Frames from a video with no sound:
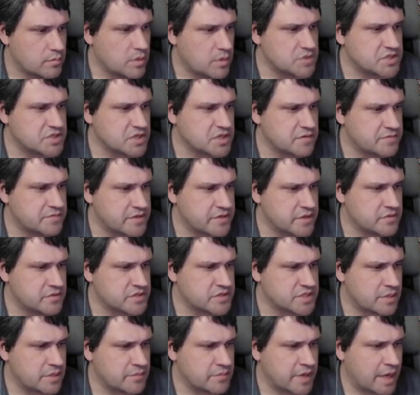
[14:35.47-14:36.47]
Mostly
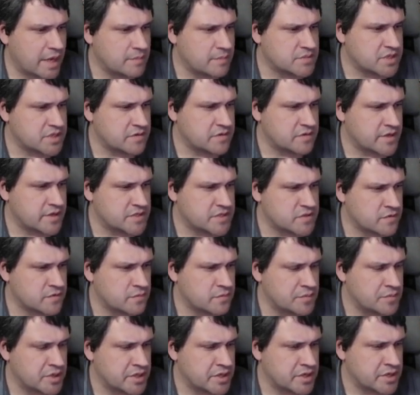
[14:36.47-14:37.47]
confused, some names and events are
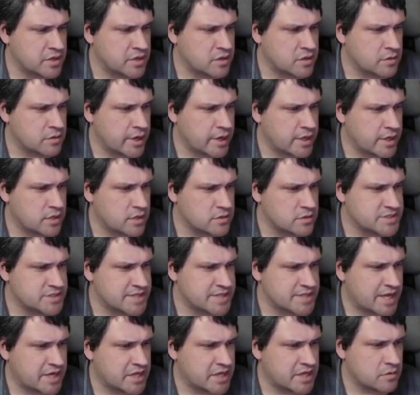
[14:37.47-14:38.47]
familiar. Great
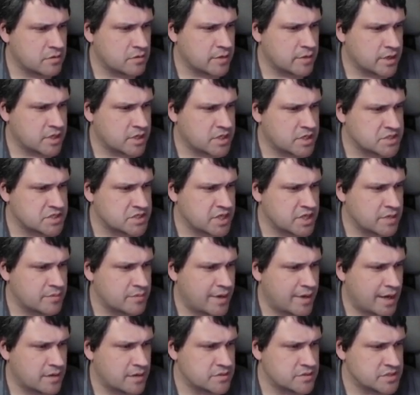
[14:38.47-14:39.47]
understanding, you recognize key
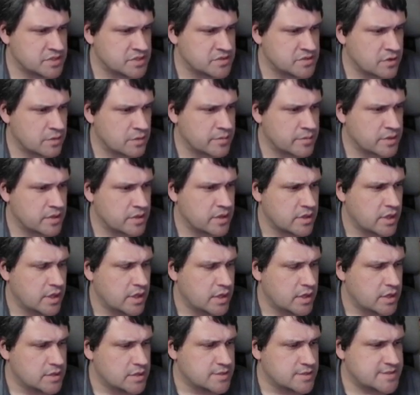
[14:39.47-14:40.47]
battles. Determine
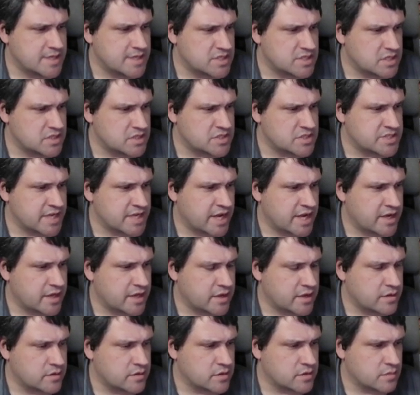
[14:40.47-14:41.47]
detailed
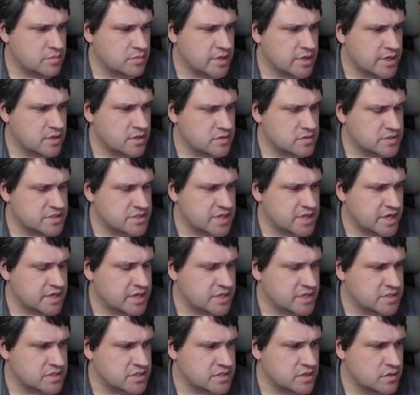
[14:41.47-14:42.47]
understanding, complete
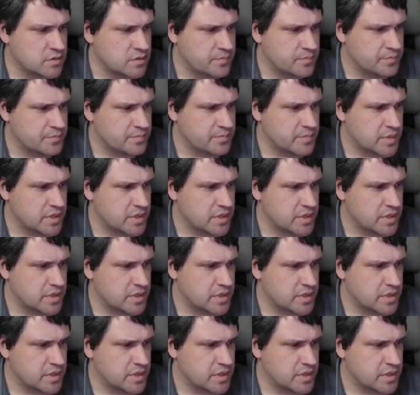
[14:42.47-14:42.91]
understanding. So